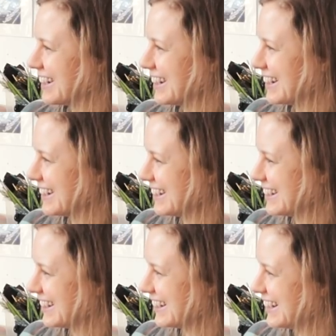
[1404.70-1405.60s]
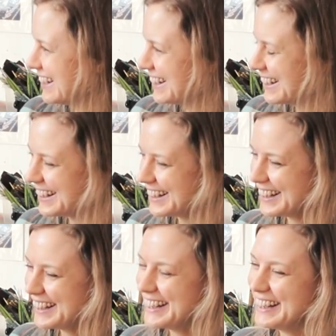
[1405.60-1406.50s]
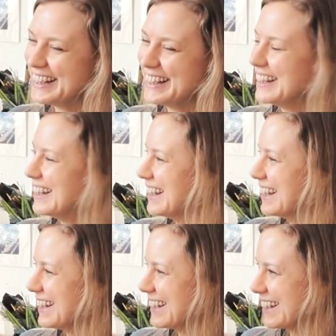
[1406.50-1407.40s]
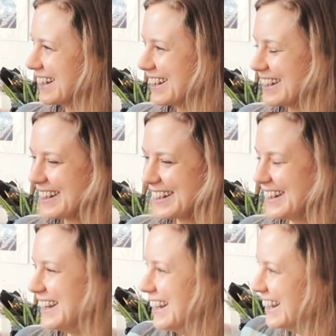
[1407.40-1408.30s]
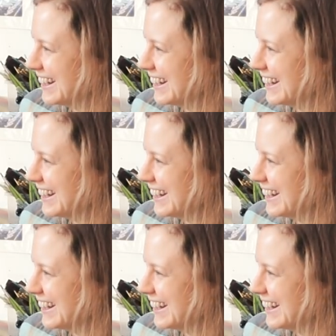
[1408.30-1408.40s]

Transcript: This person isn't speaking.